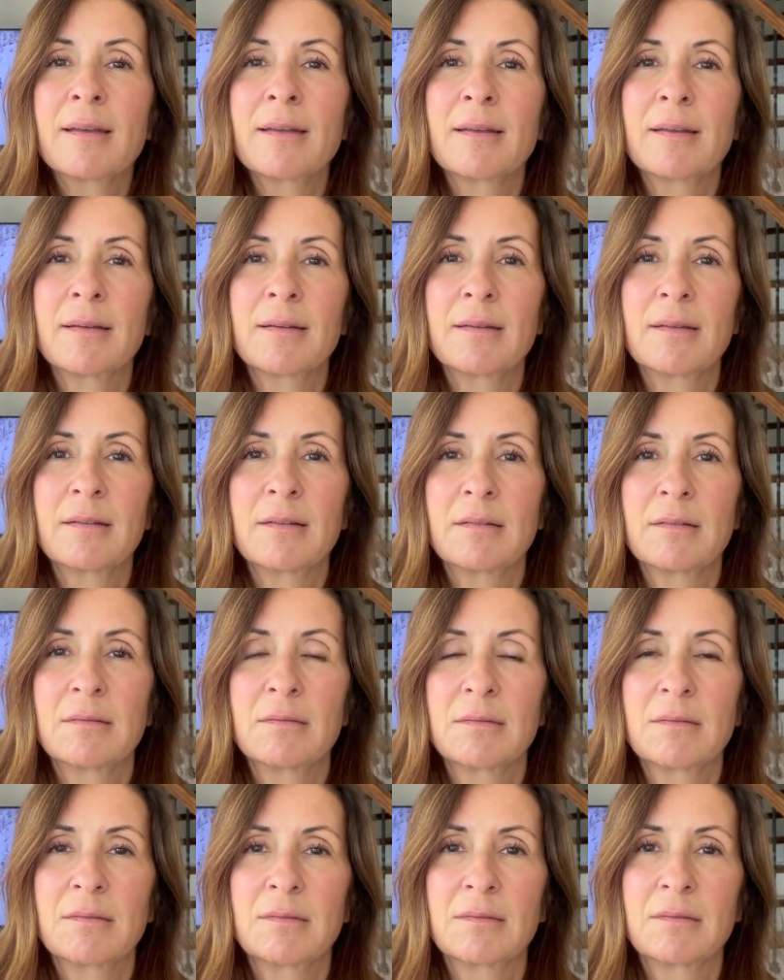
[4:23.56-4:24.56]

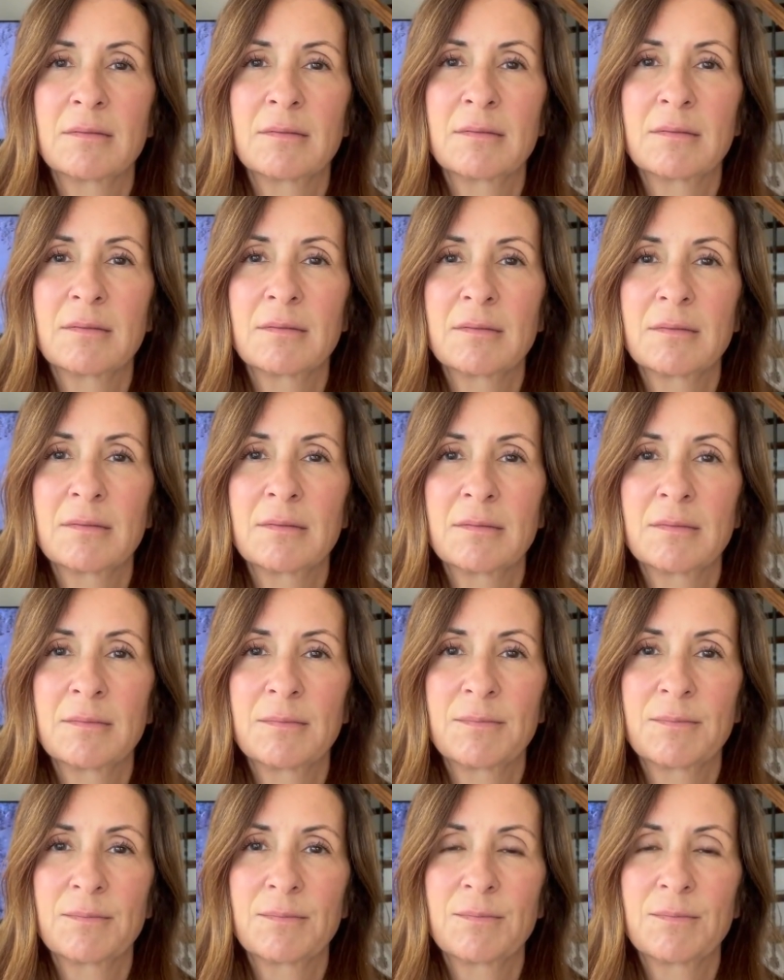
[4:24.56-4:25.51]
Nobody speaks.